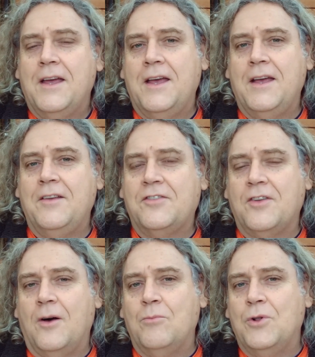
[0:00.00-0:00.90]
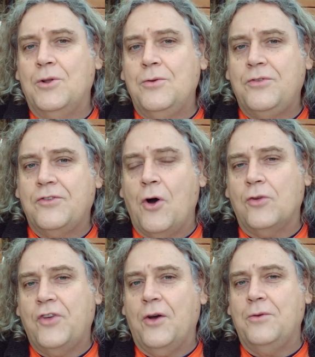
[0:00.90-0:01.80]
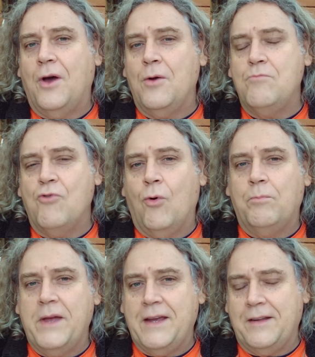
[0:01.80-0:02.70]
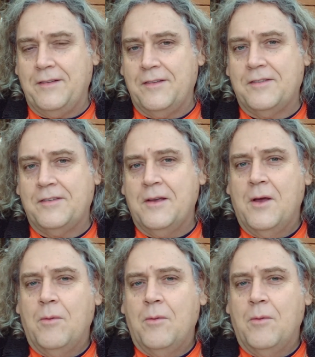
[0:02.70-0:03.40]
is some Luce d'Automne broad beans.